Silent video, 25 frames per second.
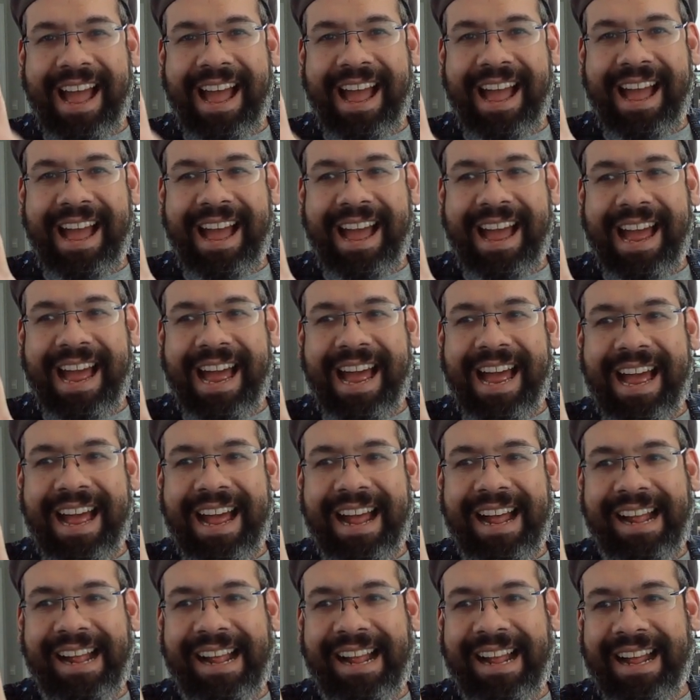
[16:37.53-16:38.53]

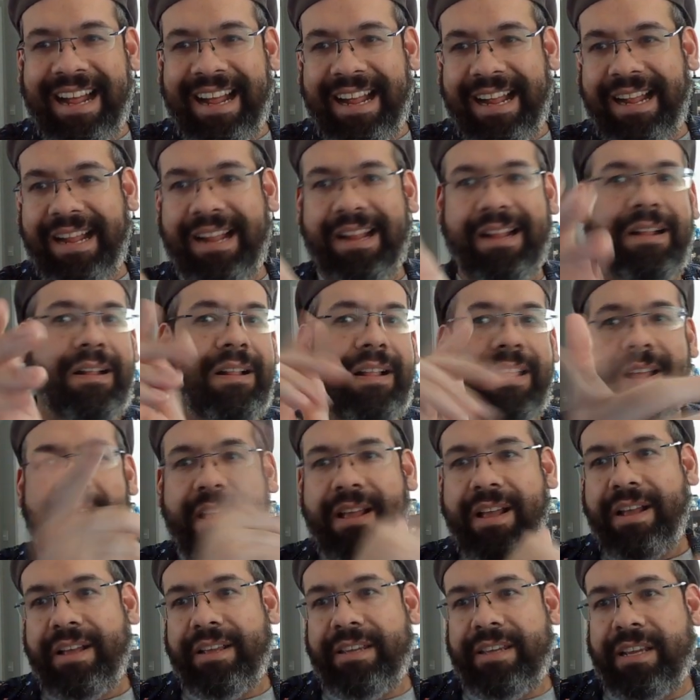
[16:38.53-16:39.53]
Manga!
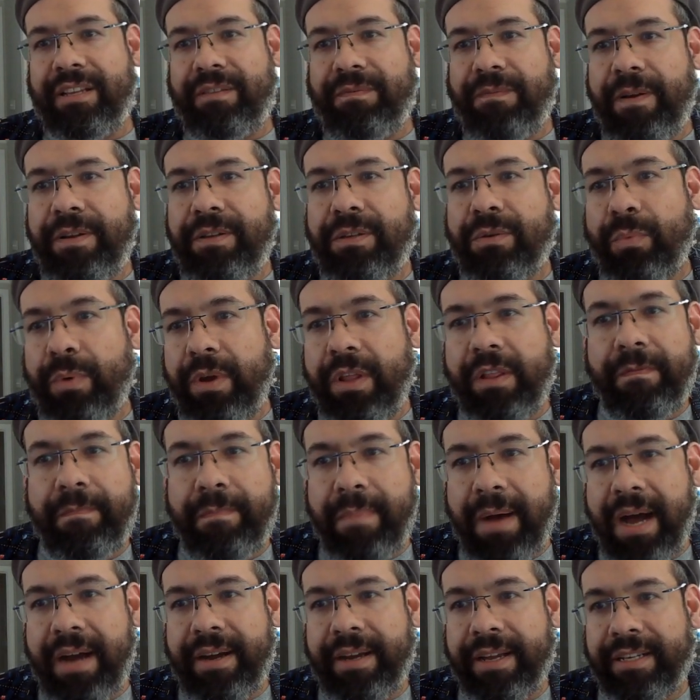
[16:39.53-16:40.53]
Yes, friends, the Wheel of
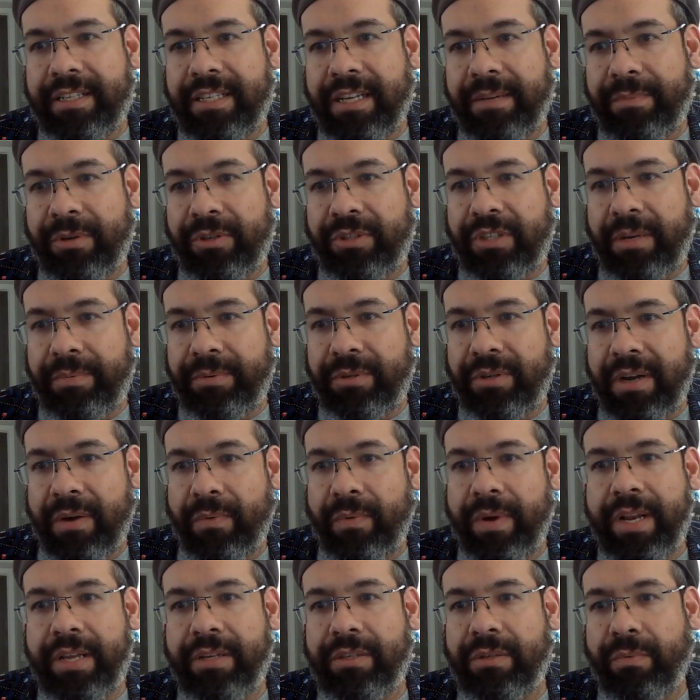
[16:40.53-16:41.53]
Manga, except no substitute. Now, what
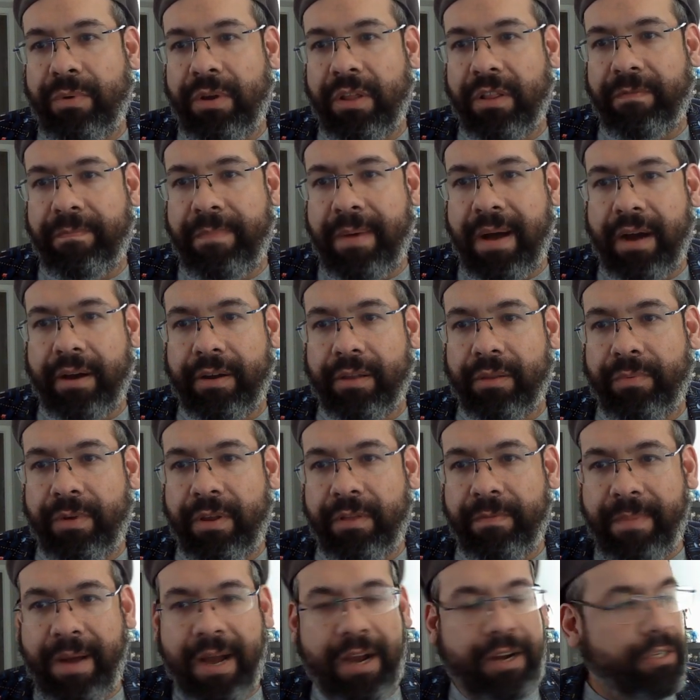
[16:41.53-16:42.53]
is the Wheel of Manga? The Wheel of
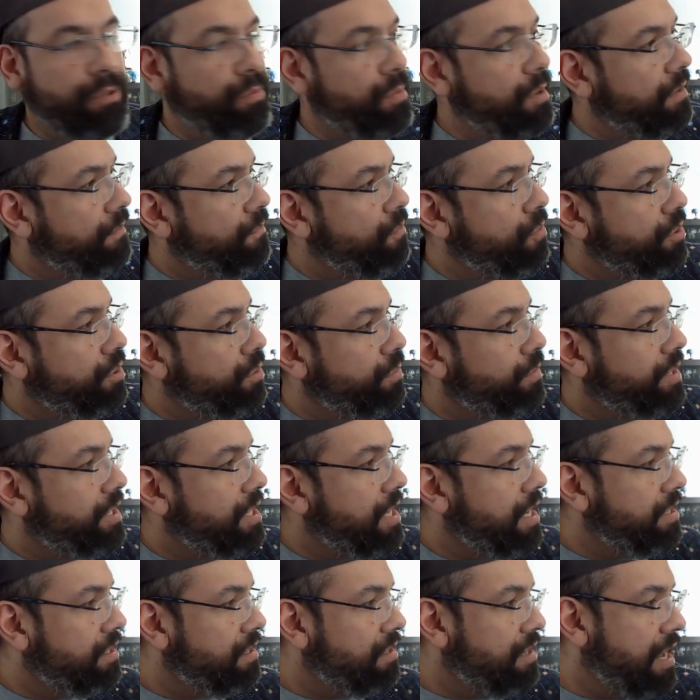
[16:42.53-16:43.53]
Manga is a wheel of fortune with
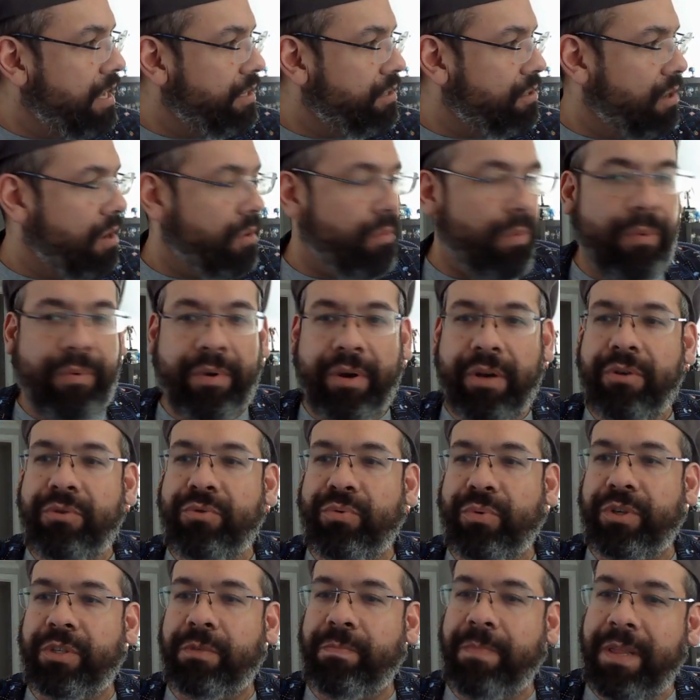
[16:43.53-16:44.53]
10 slots on. What we're going to do is we're
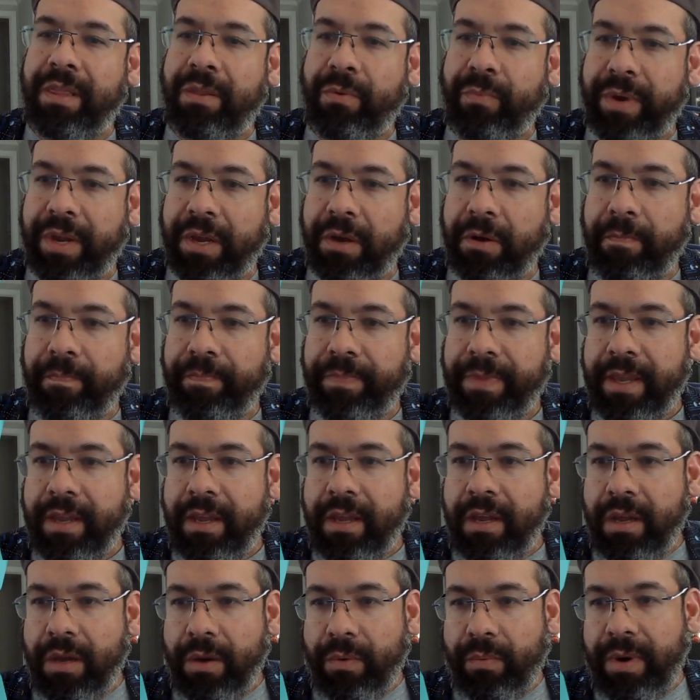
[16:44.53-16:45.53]
going to spin the wheel.
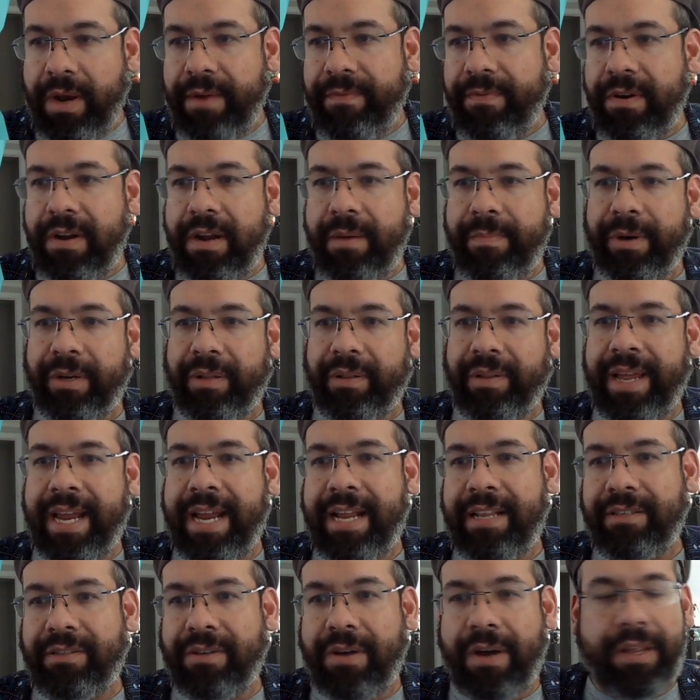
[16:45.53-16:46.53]
Whatever number it
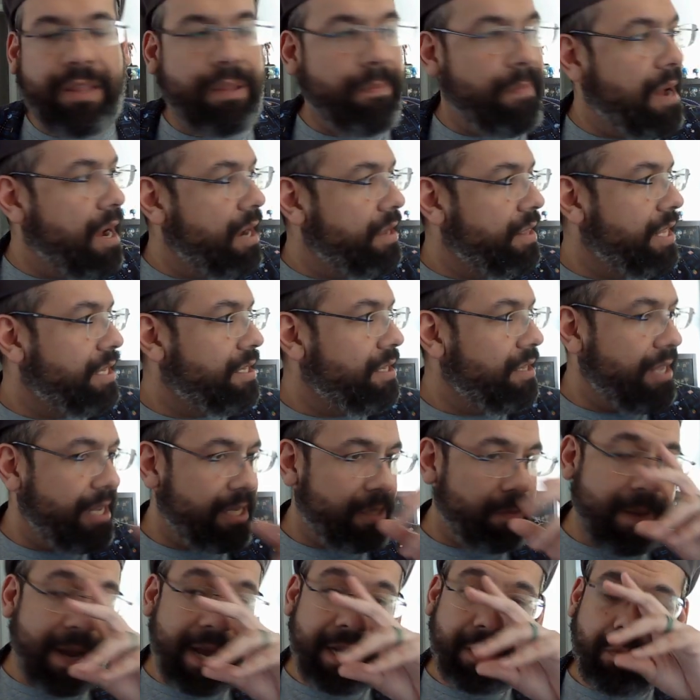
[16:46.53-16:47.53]
lands on, the manga that's in that
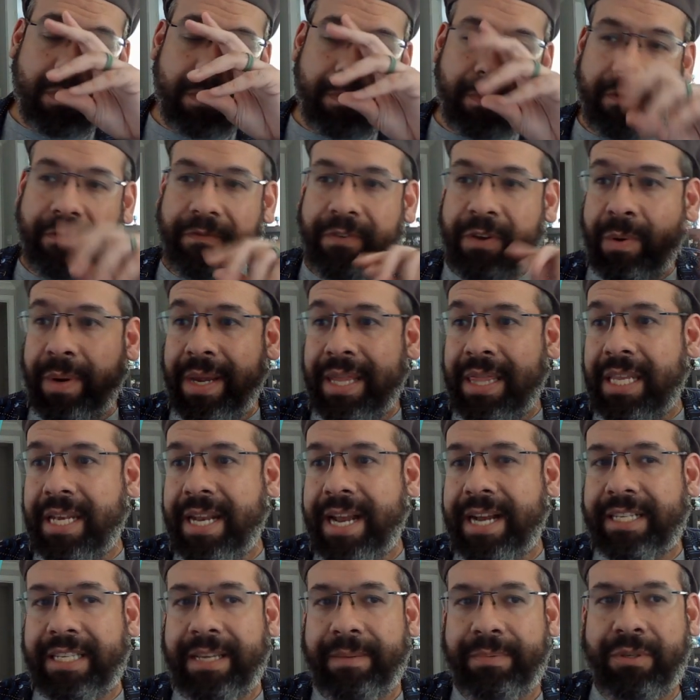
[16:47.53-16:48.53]
spot is what I'm going to review in the
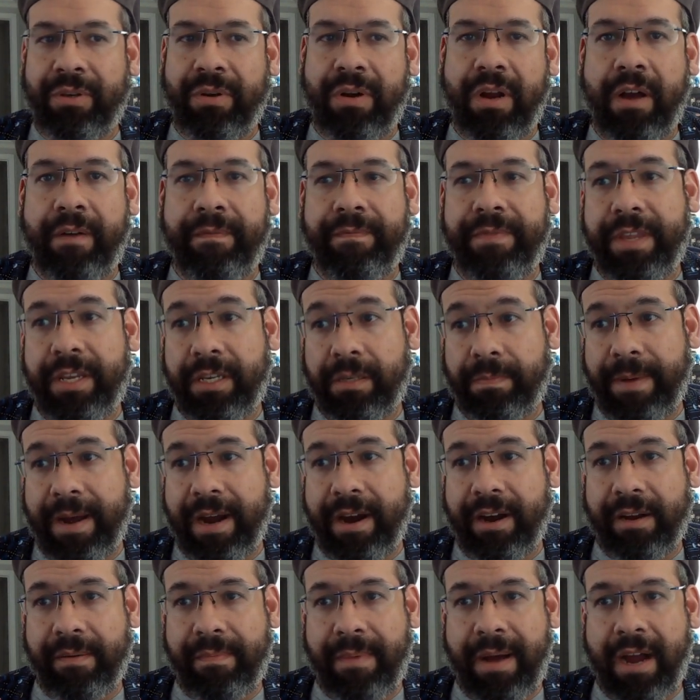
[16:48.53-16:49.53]
next episode of the
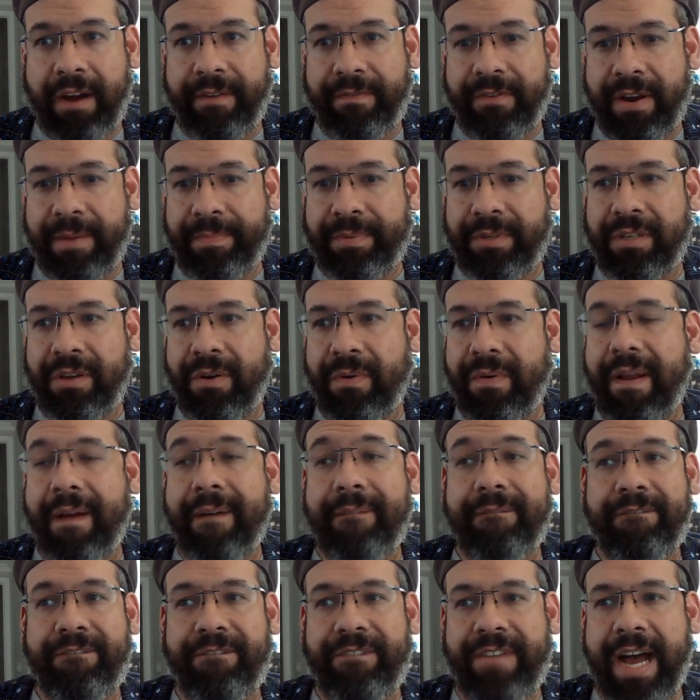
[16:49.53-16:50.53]
Spiraken Manga Review, episode
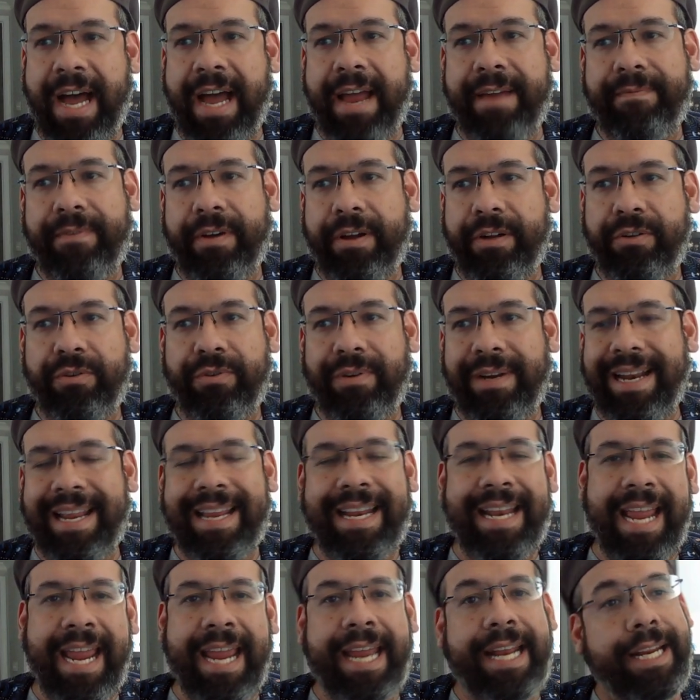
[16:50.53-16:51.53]

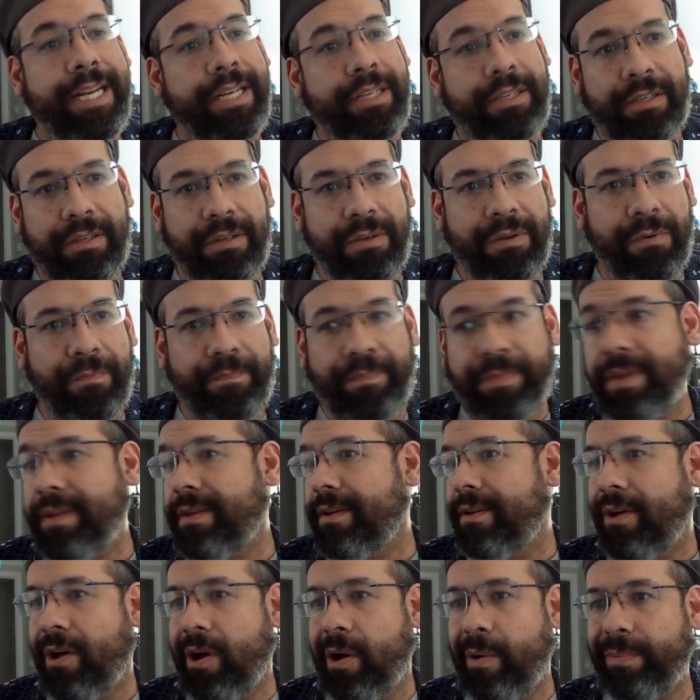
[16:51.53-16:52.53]
582.
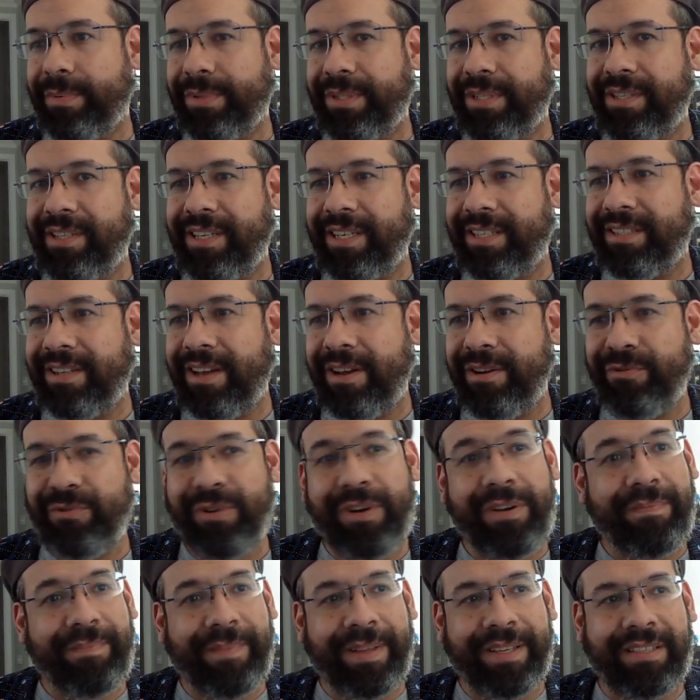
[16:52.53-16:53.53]
Almost to 600.
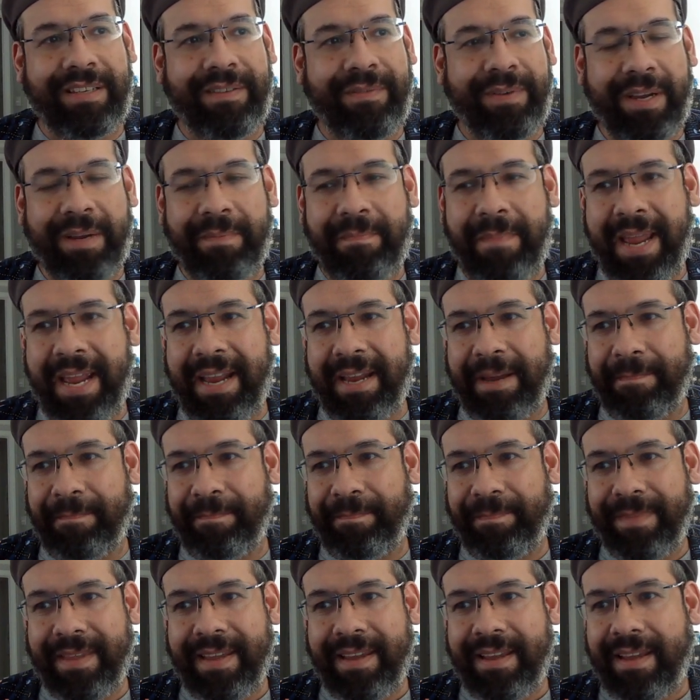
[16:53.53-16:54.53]
Let's see if we can make it.
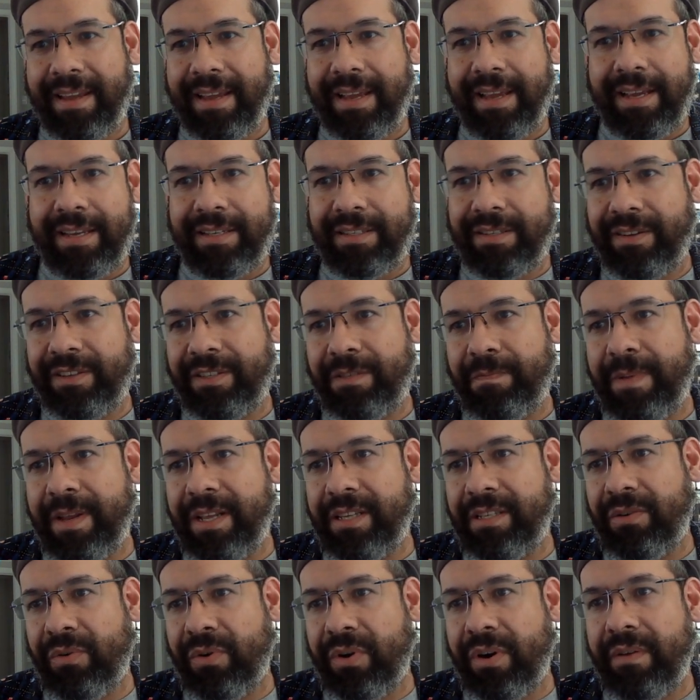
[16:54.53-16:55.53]
So let's spin and see
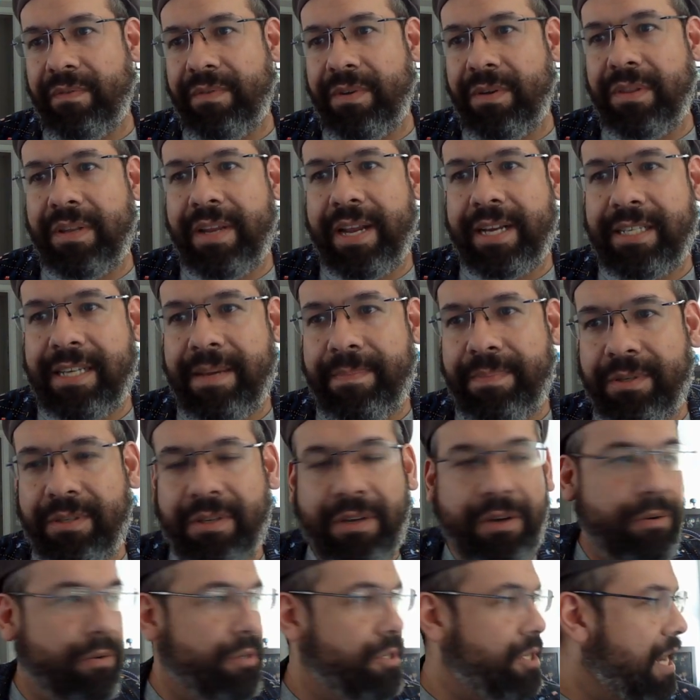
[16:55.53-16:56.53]
what we're going to review in the next
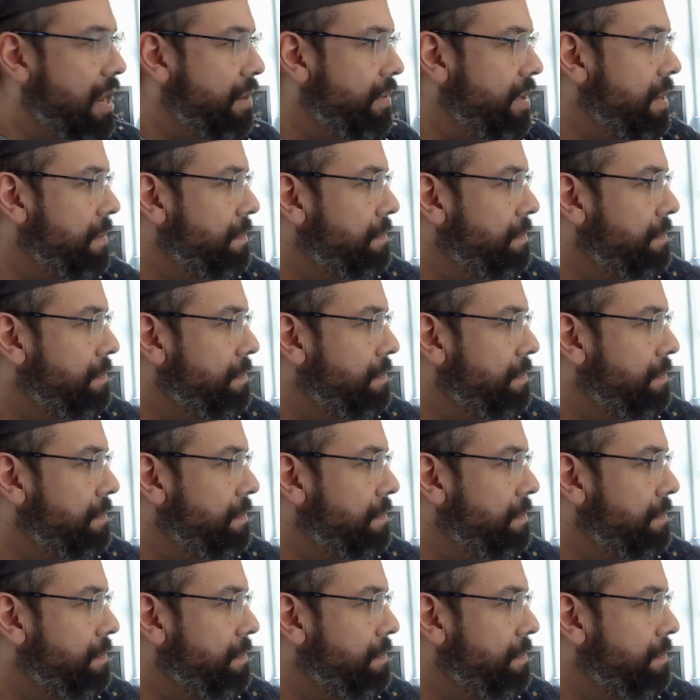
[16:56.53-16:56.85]
episode, shall we?